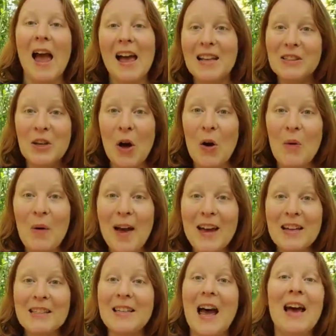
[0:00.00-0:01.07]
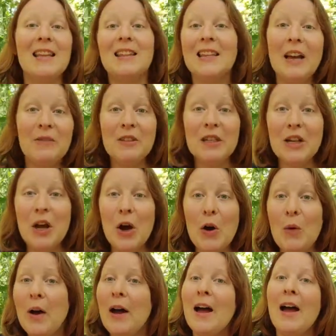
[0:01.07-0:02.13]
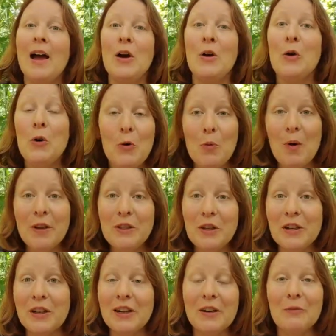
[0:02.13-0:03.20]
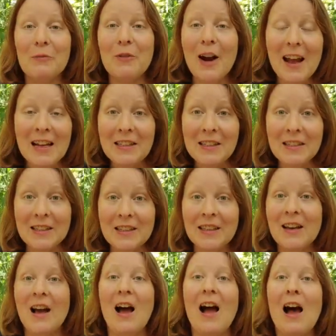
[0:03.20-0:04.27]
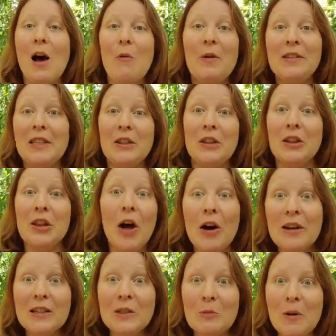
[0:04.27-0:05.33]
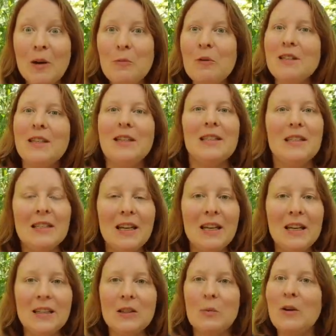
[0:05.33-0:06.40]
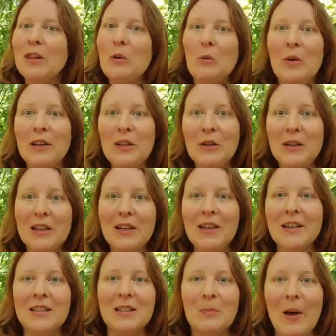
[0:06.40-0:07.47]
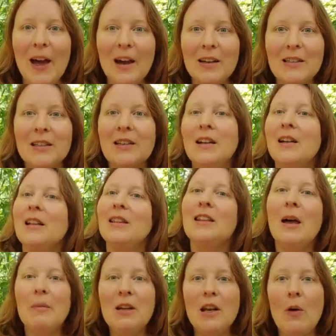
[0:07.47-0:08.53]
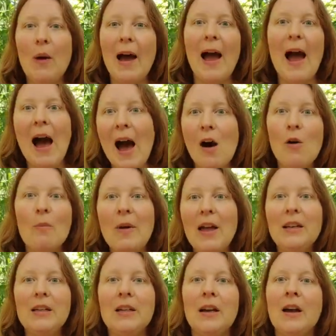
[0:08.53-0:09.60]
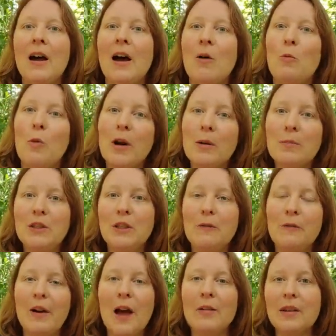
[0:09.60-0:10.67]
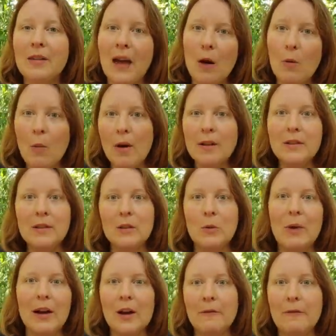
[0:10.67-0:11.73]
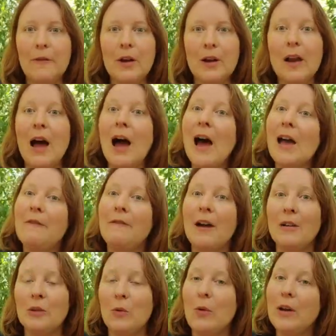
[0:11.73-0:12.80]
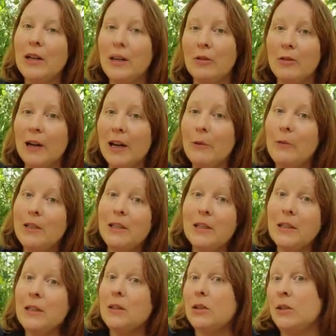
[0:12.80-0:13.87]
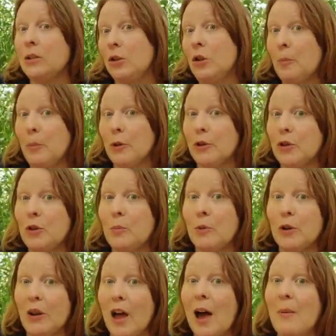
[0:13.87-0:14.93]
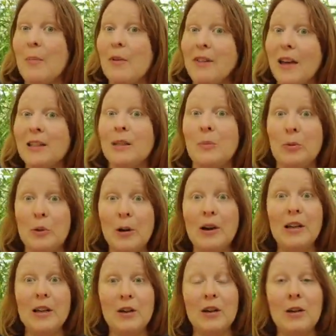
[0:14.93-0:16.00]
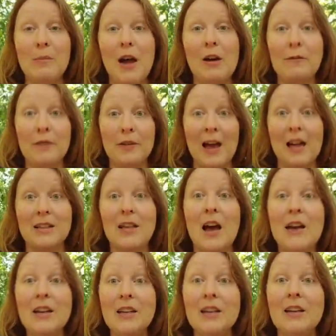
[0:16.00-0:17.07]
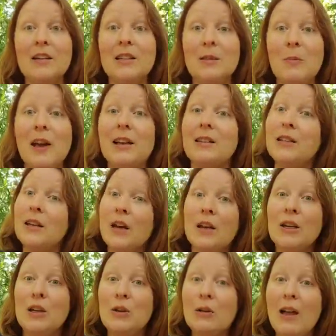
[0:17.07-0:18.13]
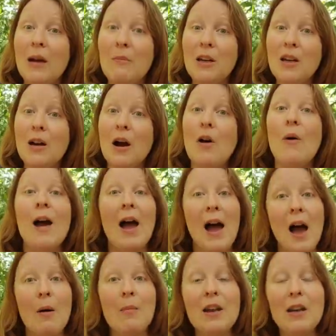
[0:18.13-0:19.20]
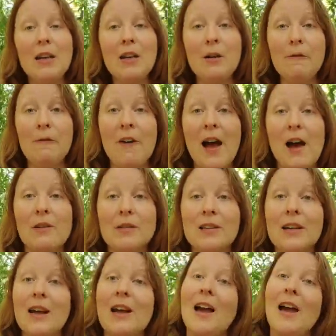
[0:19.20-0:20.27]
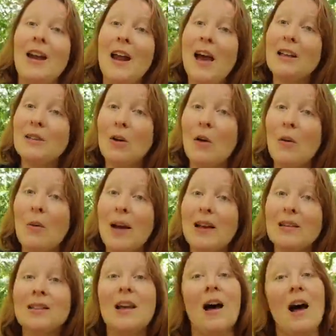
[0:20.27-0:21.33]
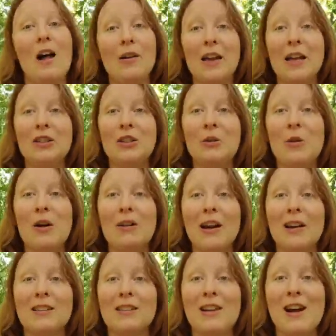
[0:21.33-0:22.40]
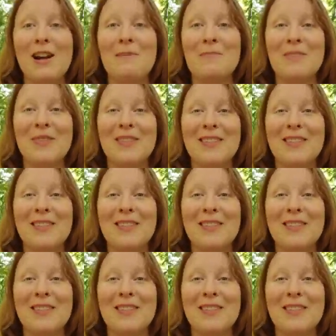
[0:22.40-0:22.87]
As always, I'd love to know who won your race. Was it the longest one? Was it the skinniest one? The one you didn't expect? Let me know how many worms you found in that 1 square foot. I found 23, which isn't super a lot, but that's a pretty good amount for that tiny little space. You let me know how many you found. And as always, I'll catch you all next time.